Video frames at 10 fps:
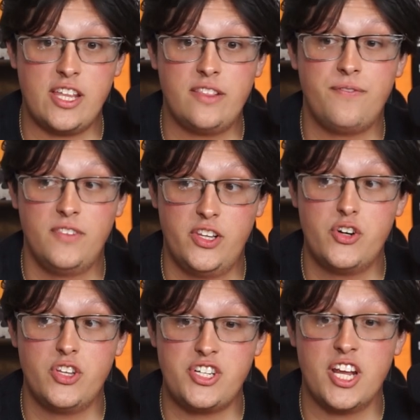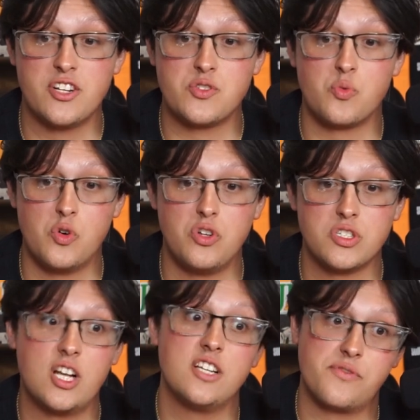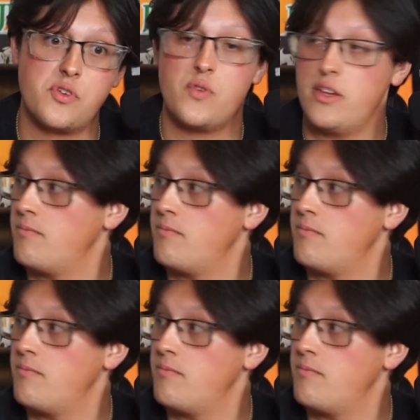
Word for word: literally changed rules because of Kareem.